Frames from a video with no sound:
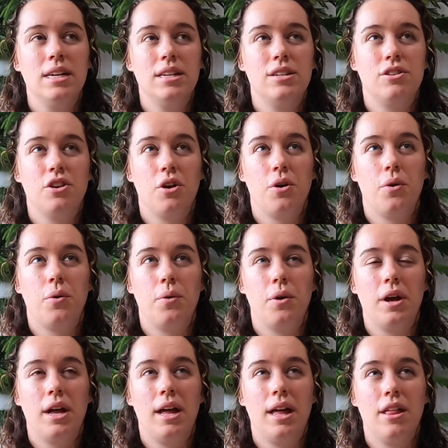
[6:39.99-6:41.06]

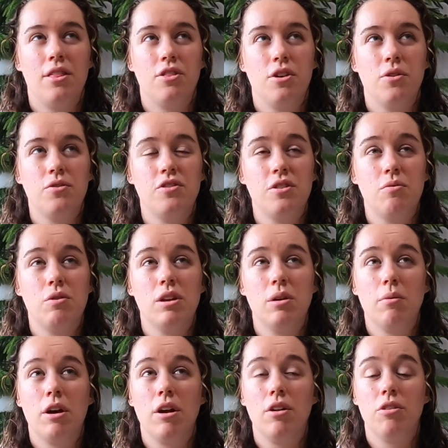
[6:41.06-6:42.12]
So those did really
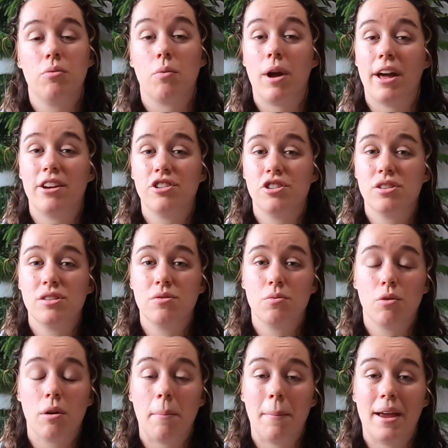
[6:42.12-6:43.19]
well. The radishes
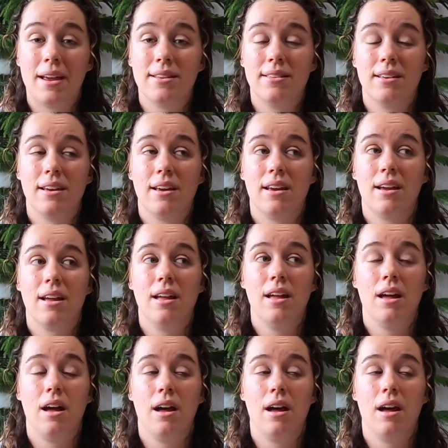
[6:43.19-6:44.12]
were amazing.